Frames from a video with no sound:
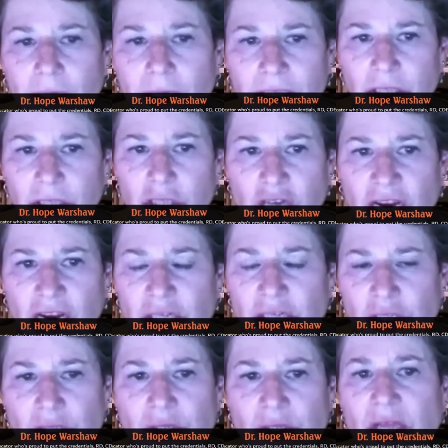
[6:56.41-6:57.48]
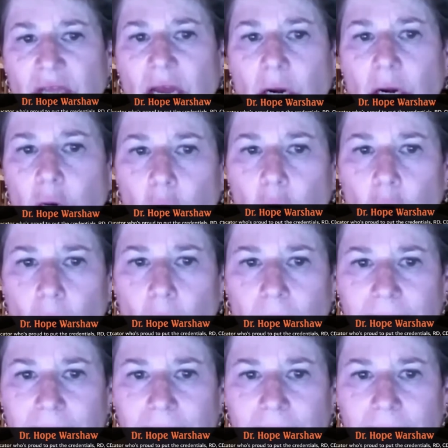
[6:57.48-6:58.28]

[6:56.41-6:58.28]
changes that occur.